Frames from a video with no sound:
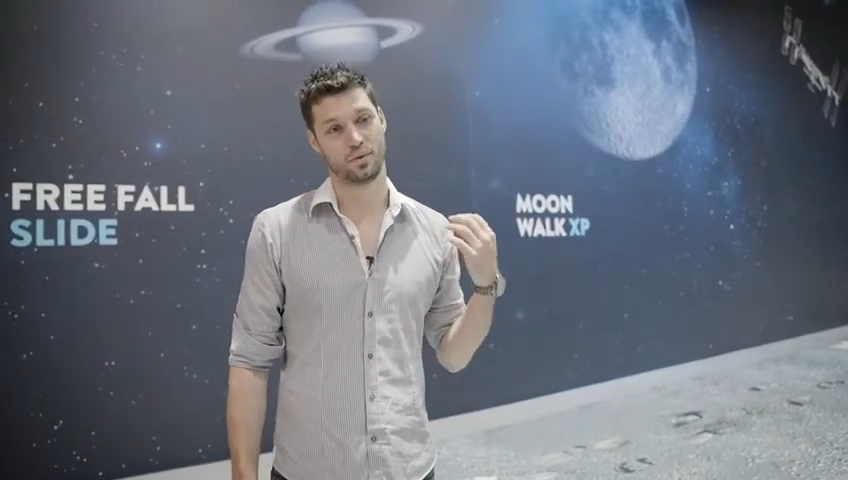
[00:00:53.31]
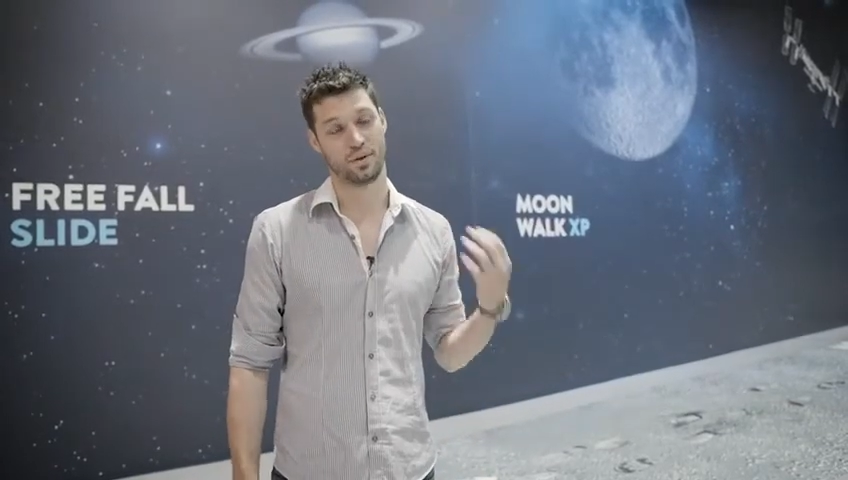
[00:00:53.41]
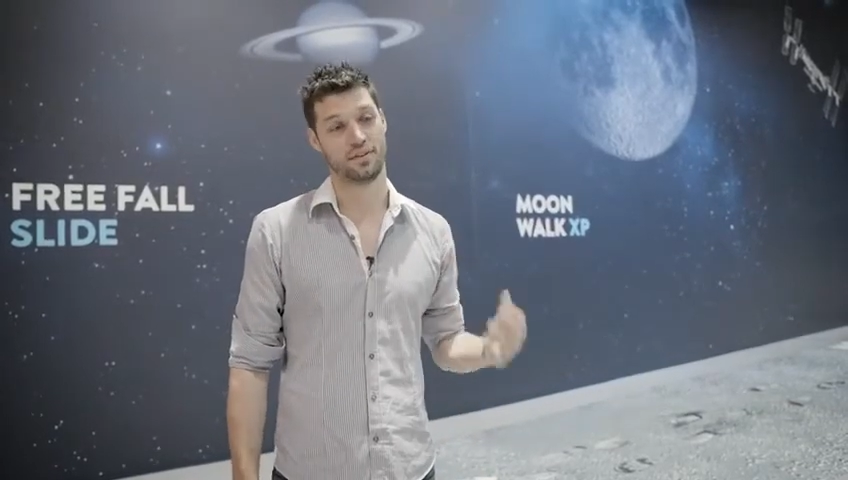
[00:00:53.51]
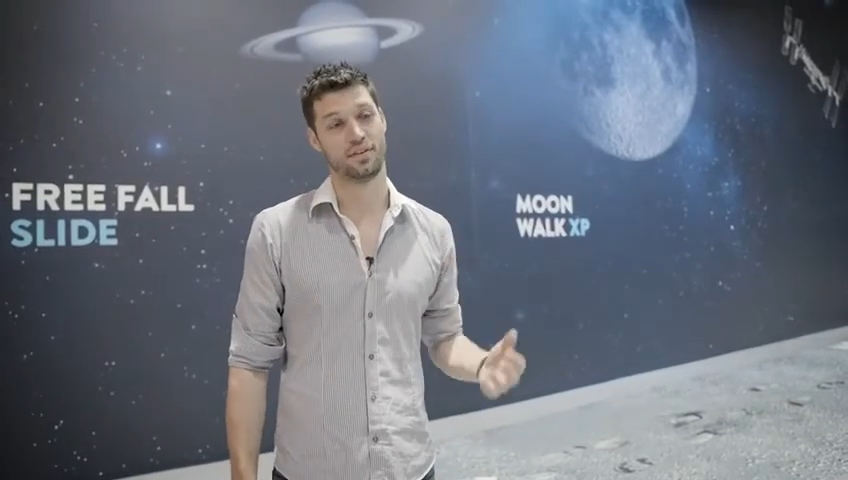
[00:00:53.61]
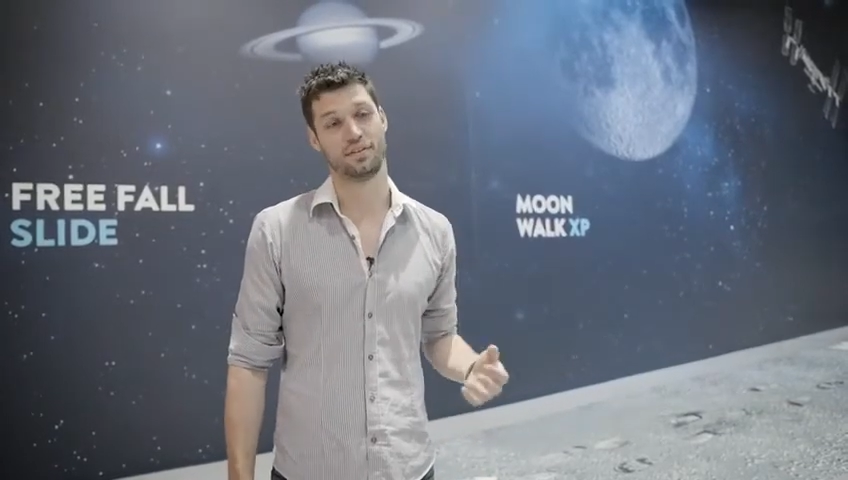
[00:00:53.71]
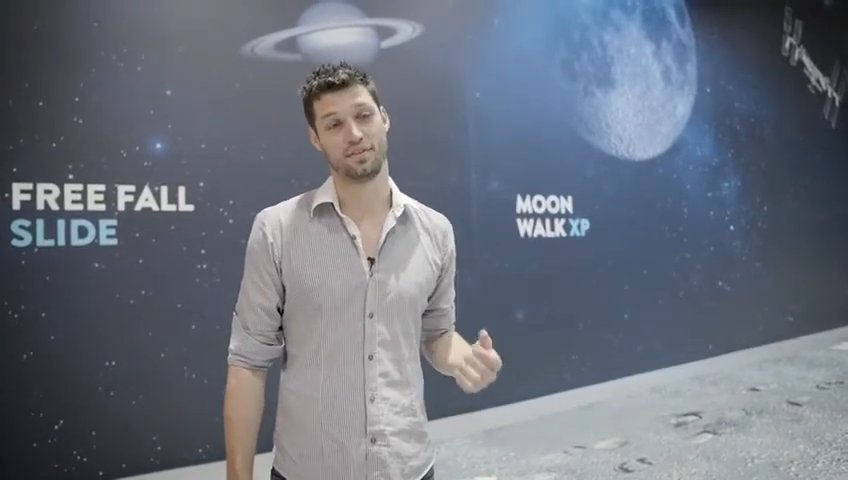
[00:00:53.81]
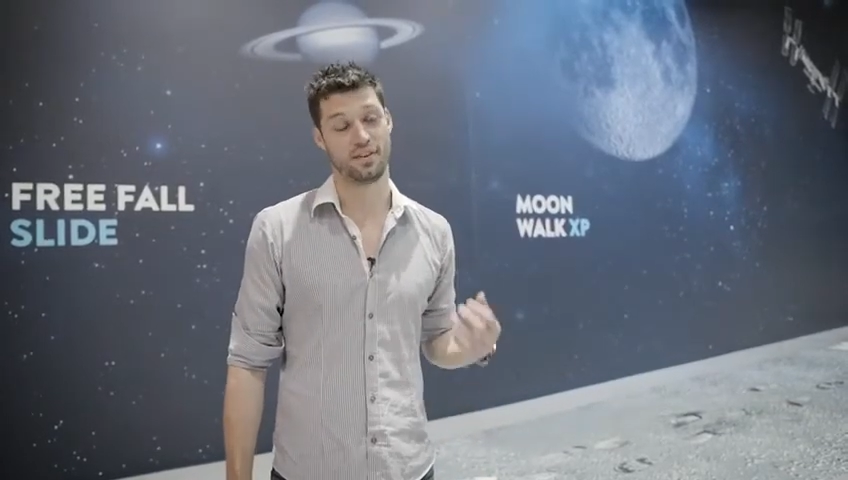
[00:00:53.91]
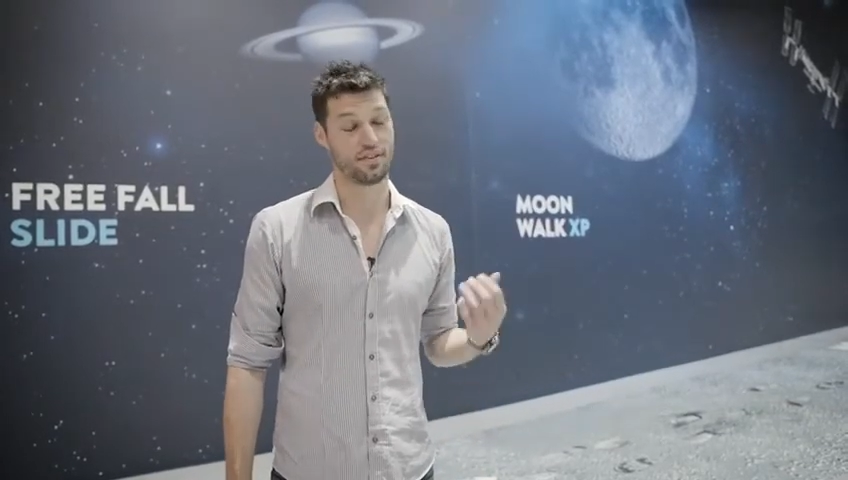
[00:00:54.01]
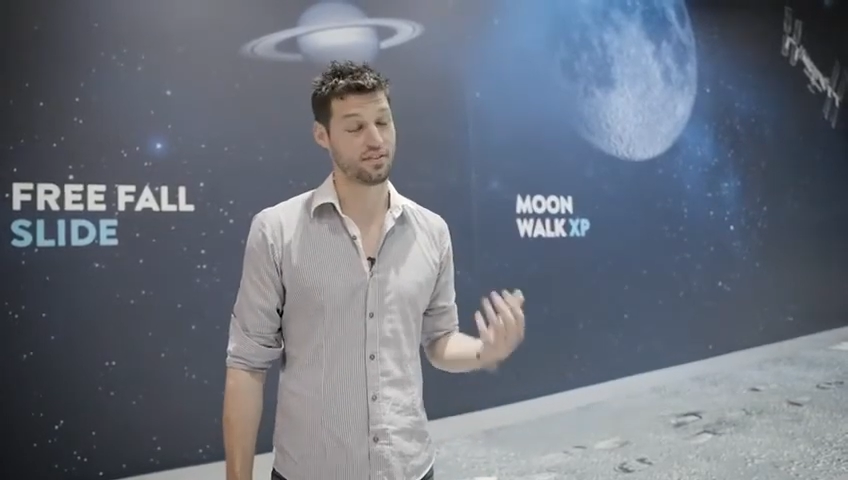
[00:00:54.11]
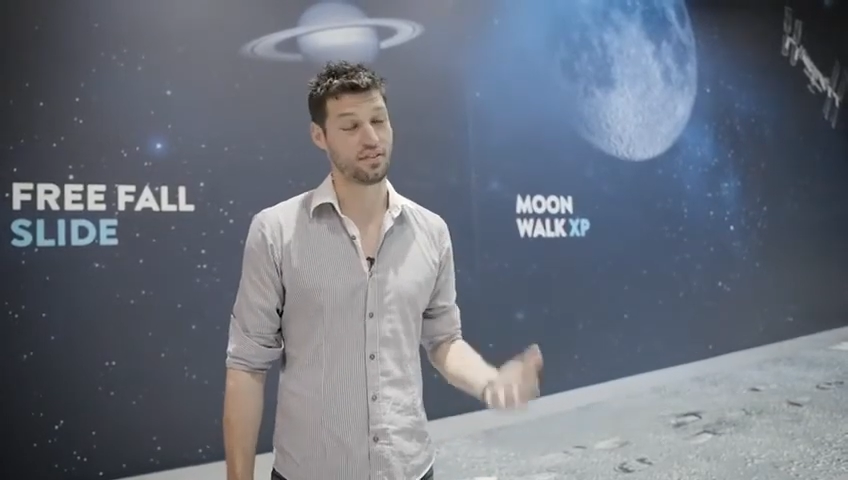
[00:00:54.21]

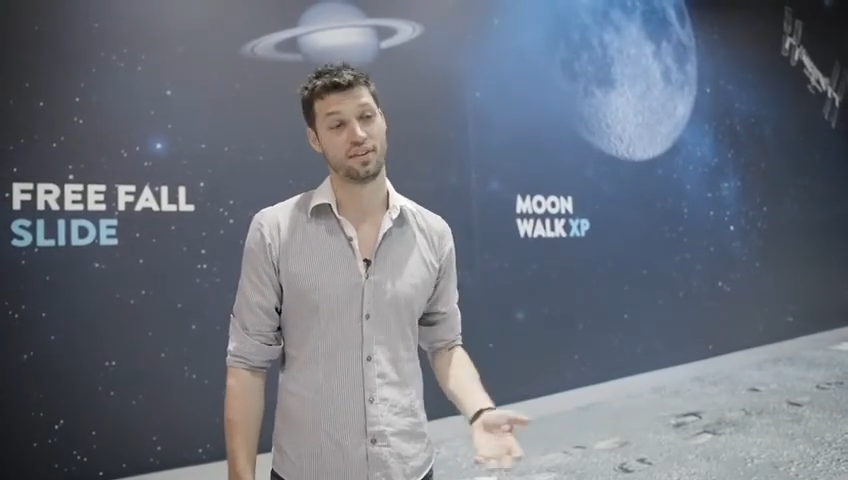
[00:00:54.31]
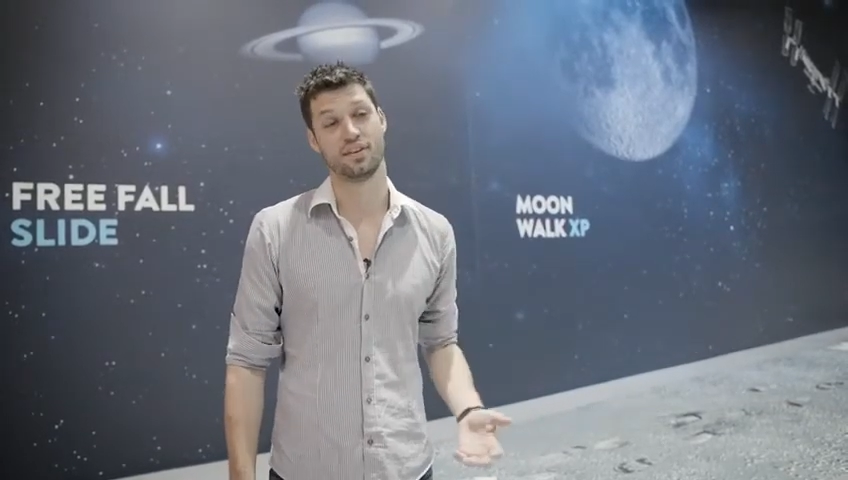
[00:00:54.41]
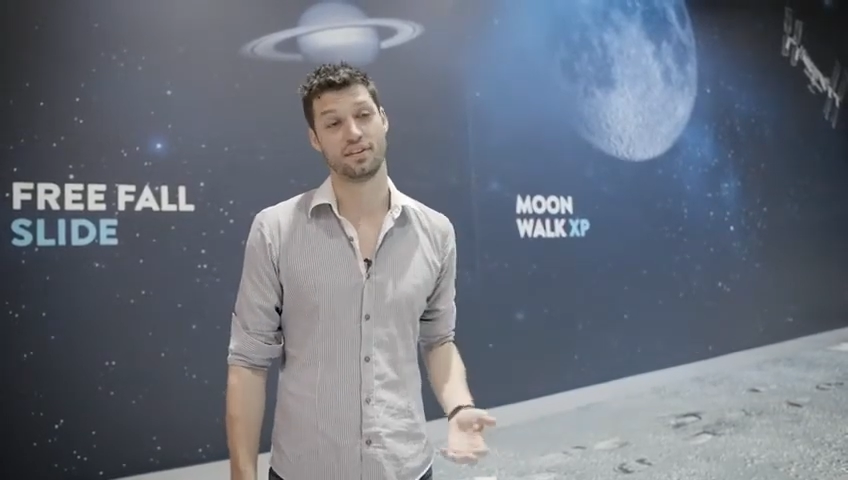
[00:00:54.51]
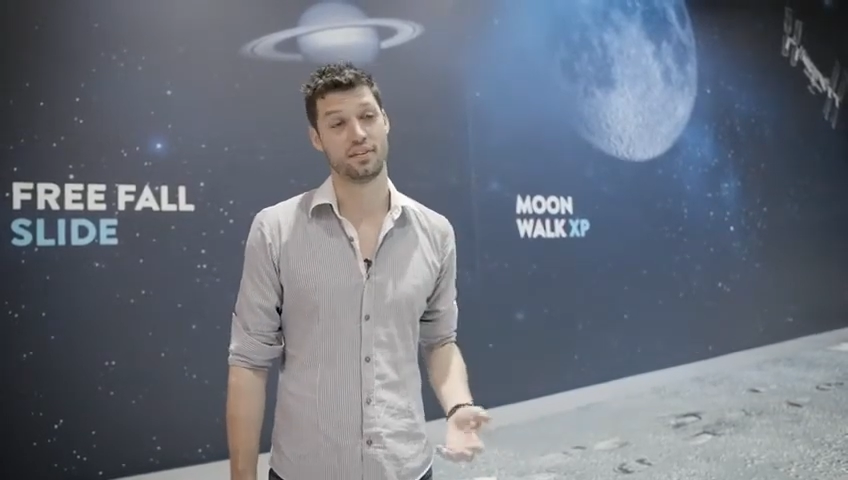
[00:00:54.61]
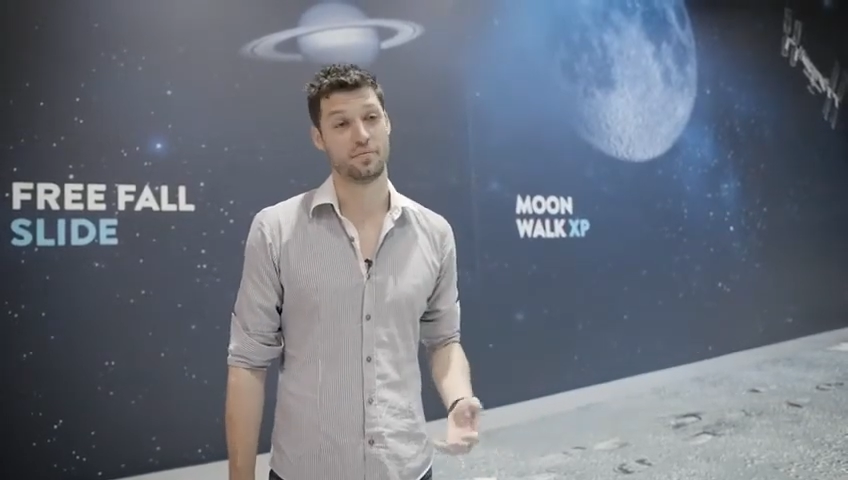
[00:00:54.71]
2016,